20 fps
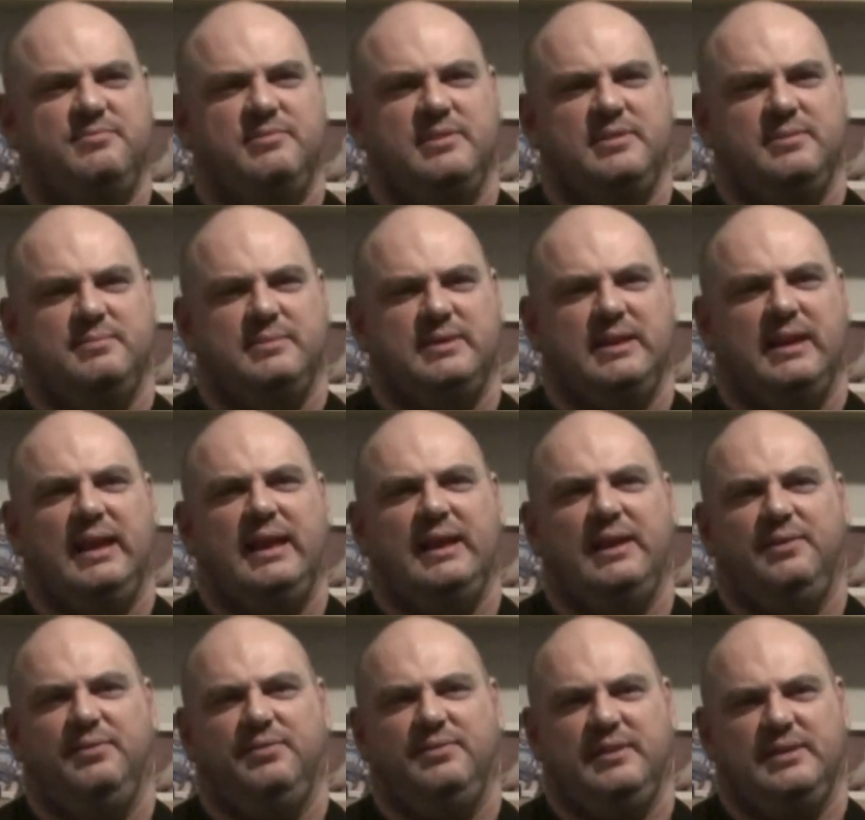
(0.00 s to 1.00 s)
rhythm,
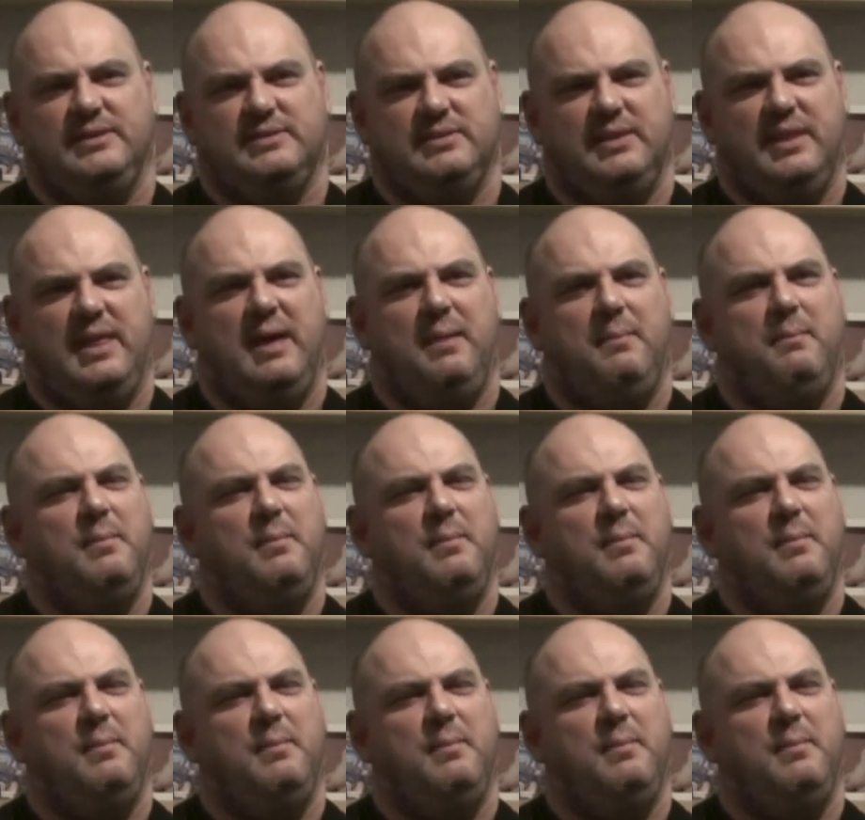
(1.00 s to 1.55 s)
delay and things like that.